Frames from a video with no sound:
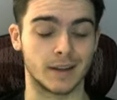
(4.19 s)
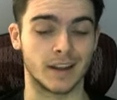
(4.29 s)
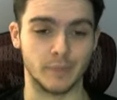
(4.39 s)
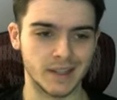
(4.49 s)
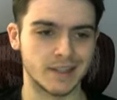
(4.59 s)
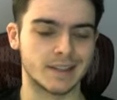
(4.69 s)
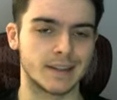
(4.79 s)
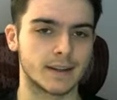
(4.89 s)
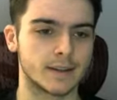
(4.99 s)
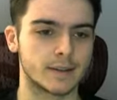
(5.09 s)
I've been
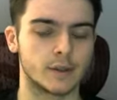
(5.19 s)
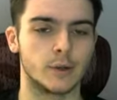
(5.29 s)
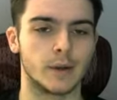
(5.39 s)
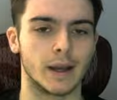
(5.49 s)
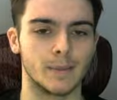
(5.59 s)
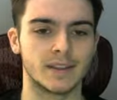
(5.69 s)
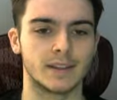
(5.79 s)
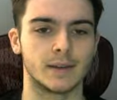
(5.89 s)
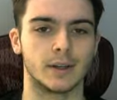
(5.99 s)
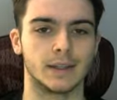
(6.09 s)
sick, so I missed
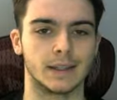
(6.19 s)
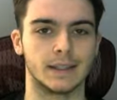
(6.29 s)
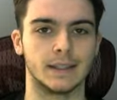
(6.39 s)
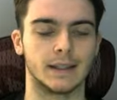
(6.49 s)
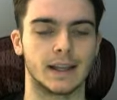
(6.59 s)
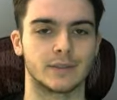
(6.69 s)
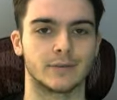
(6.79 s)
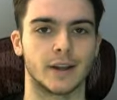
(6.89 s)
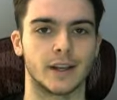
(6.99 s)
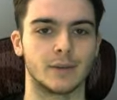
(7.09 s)
out on League last
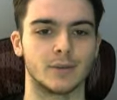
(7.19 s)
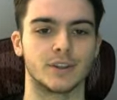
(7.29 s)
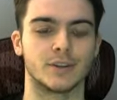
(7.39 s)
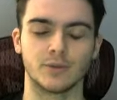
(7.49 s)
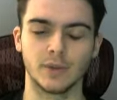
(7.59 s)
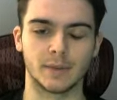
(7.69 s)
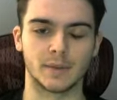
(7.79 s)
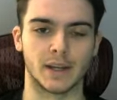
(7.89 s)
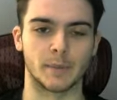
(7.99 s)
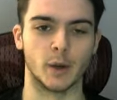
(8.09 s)
Friday, which I was really
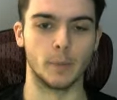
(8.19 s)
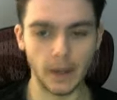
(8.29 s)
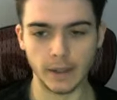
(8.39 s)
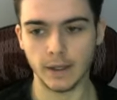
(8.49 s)
upset about, but